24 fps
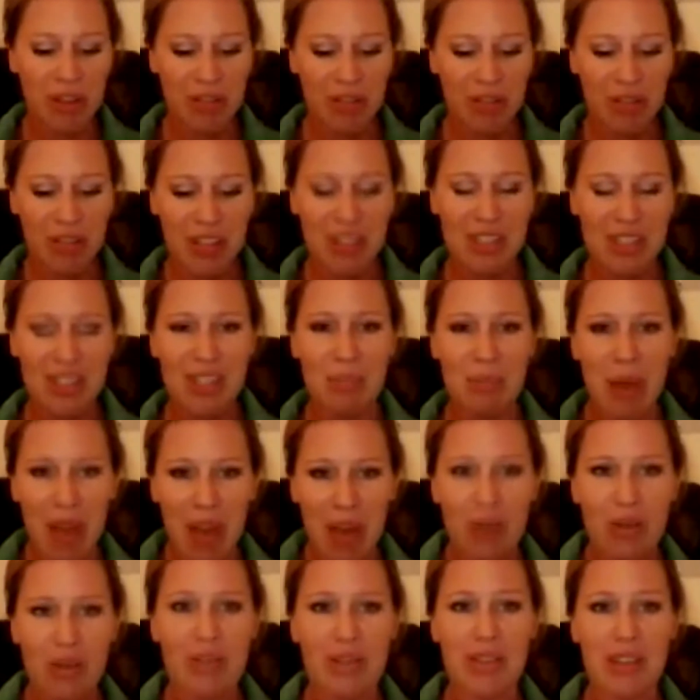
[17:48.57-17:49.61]
So
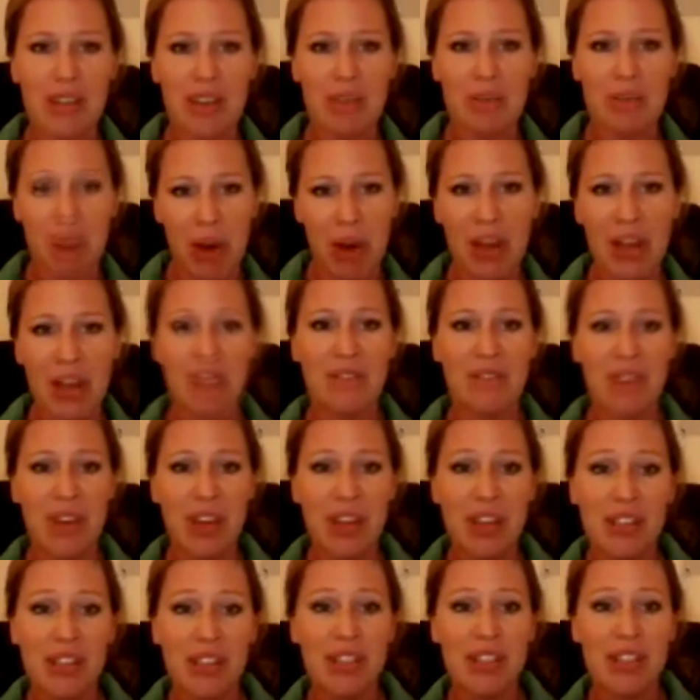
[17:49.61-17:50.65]
Greenfins is about
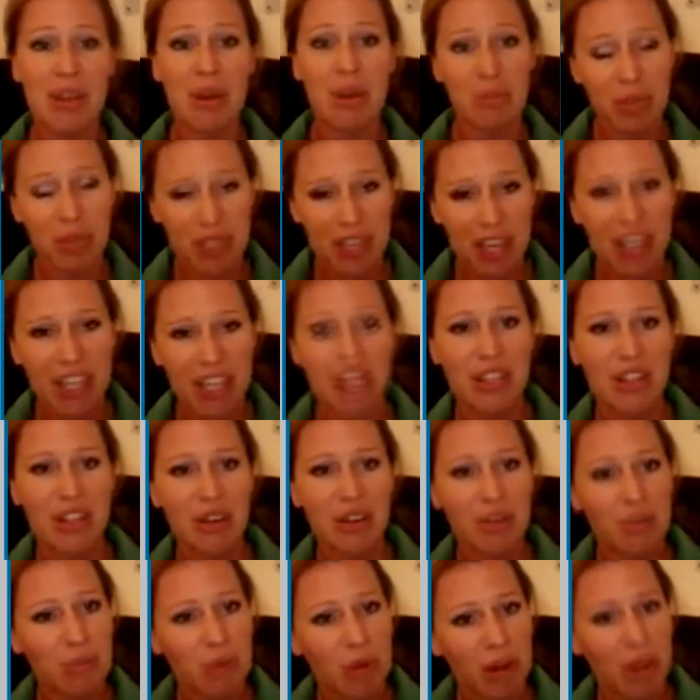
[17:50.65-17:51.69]
biodiversity and protection